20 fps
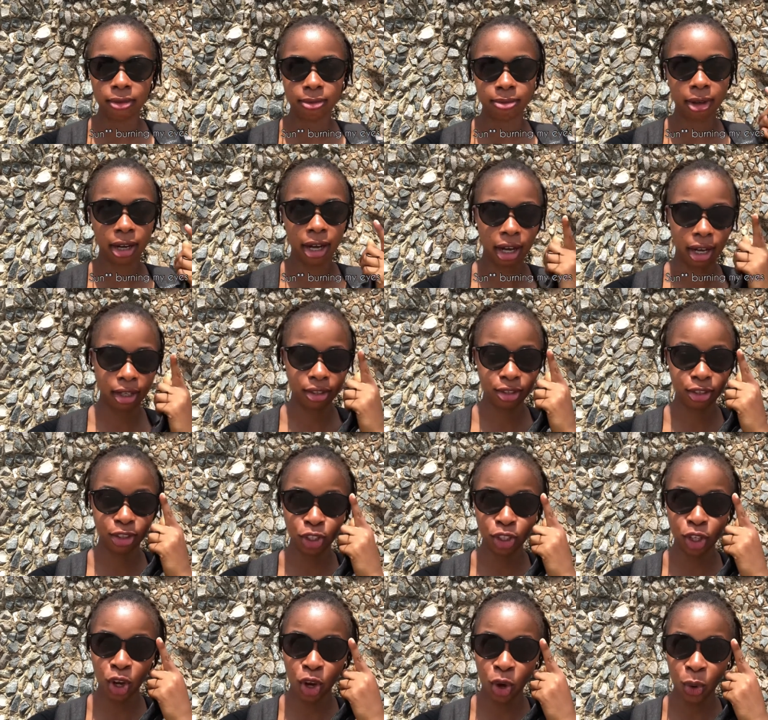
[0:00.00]
eyes
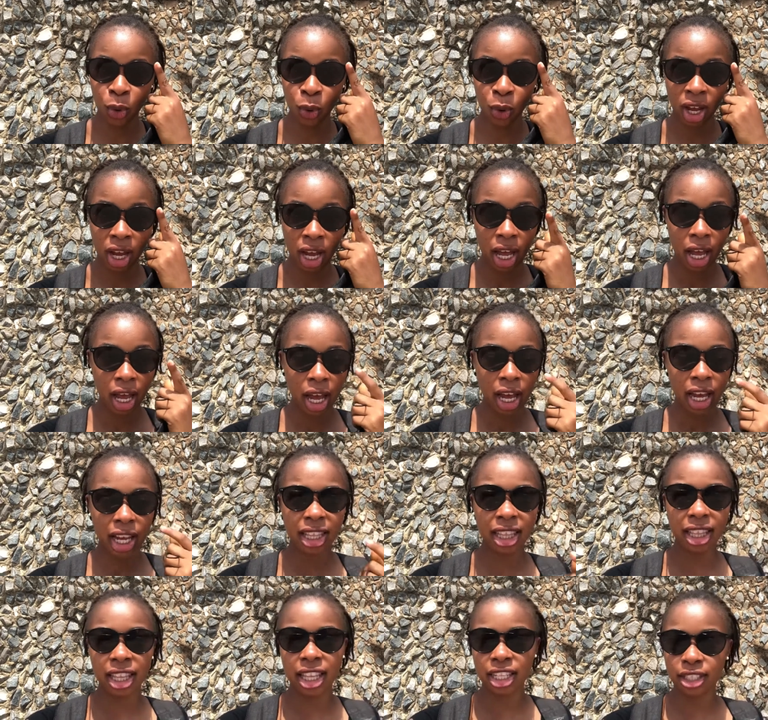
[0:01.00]
so
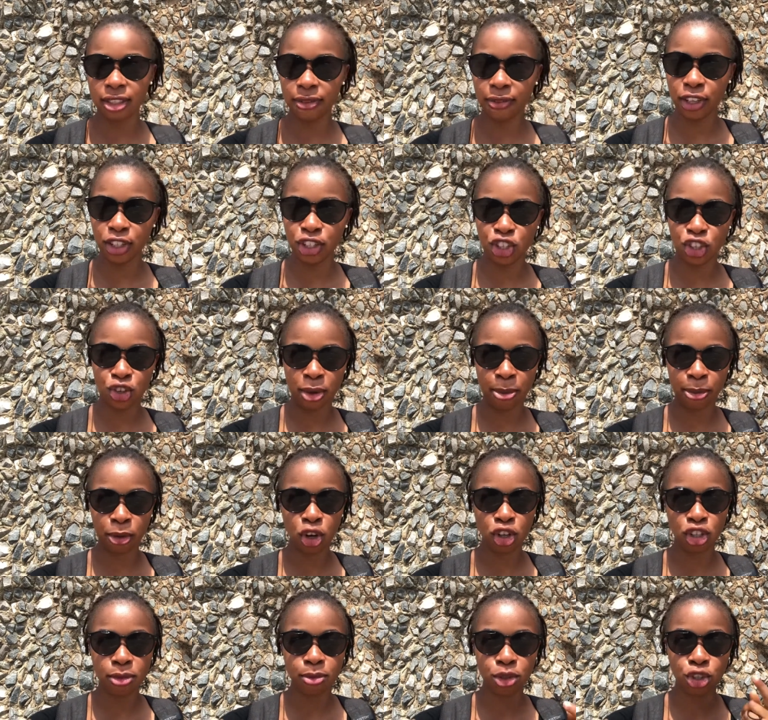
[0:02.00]
in this video i'm going
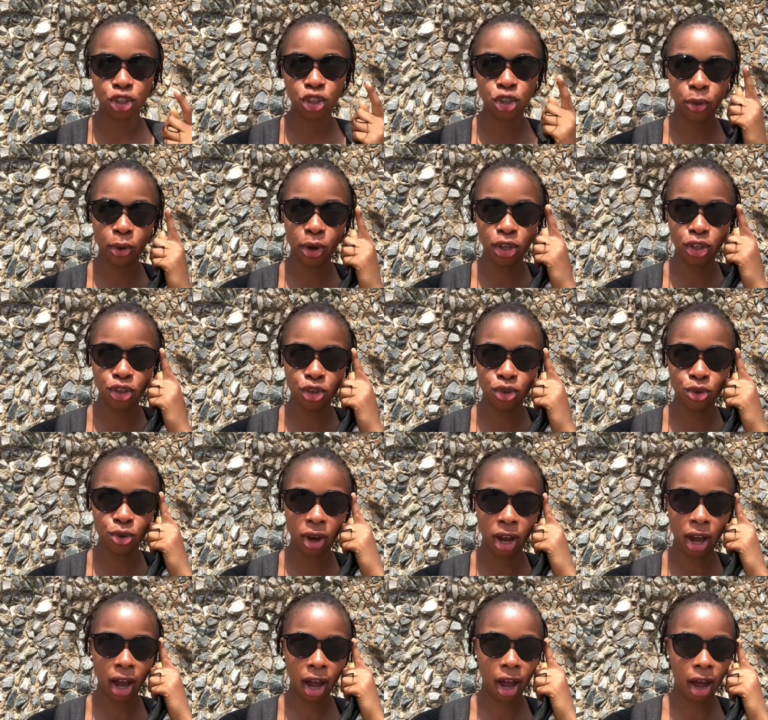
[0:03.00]
to be showing you
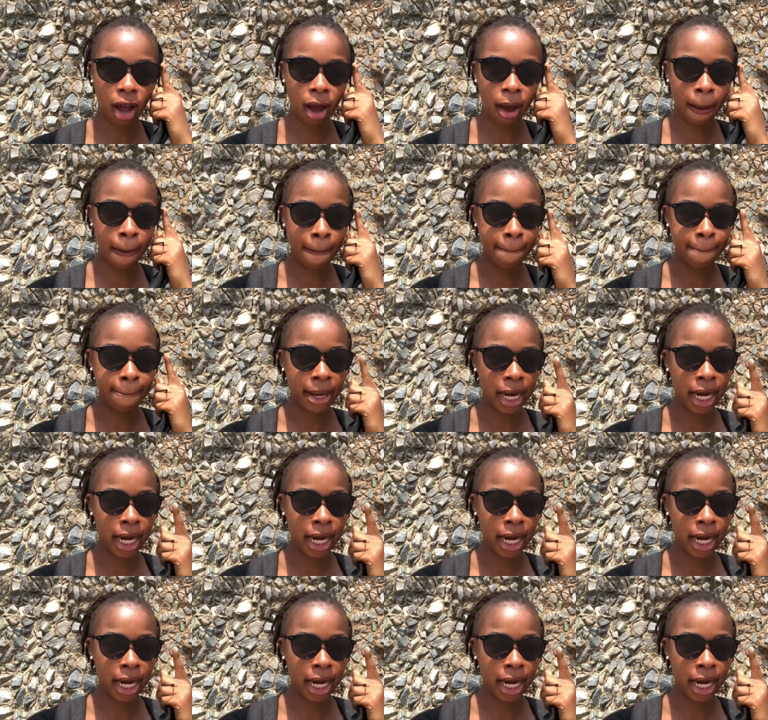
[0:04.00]
um,